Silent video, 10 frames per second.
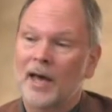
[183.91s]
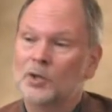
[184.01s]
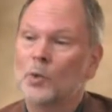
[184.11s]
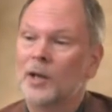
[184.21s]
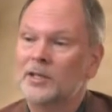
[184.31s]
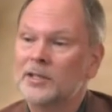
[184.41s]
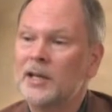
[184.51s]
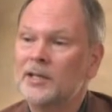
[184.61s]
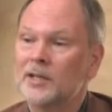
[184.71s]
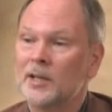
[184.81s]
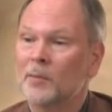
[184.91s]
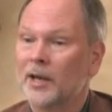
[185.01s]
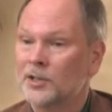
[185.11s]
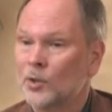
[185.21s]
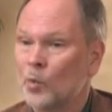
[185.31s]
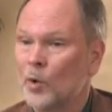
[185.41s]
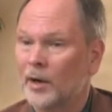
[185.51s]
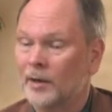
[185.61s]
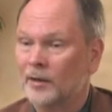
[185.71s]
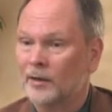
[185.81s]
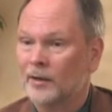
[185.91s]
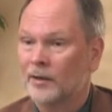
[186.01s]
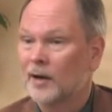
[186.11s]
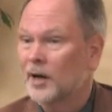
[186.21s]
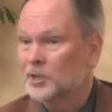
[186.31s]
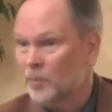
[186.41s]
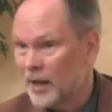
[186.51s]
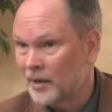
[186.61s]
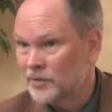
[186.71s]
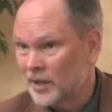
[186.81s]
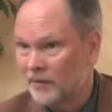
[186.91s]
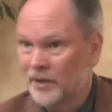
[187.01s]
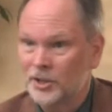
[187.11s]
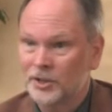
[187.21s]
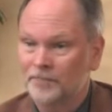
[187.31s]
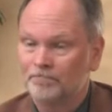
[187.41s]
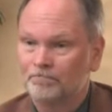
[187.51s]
as well as teaching them Lesson 1, God's Plan of Salvation.